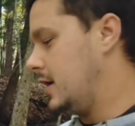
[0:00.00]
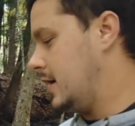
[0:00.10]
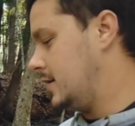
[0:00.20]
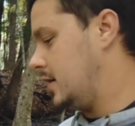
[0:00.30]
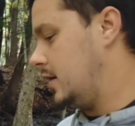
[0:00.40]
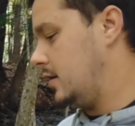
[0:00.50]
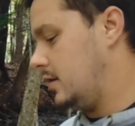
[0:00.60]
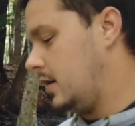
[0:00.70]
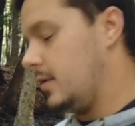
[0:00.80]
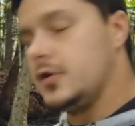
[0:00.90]
And uh,
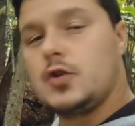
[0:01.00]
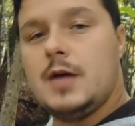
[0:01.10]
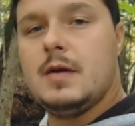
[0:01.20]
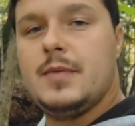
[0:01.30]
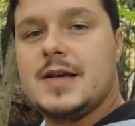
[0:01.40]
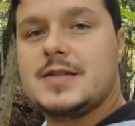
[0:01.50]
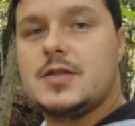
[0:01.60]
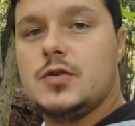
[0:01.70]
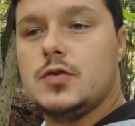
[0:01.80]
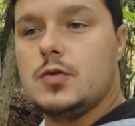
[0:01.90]
I'm going to try my best to